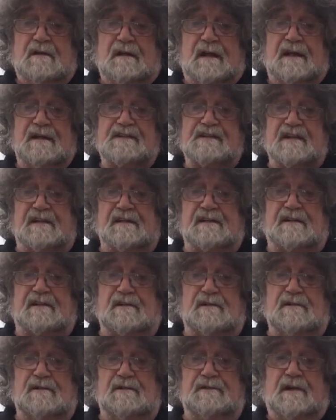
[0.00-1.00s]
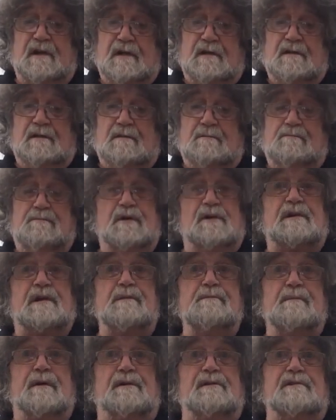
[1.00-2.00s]
entitled
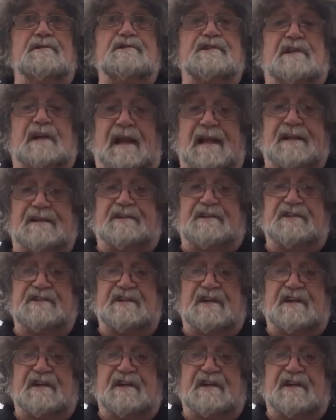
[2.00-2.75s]
Brooklin Models Collector's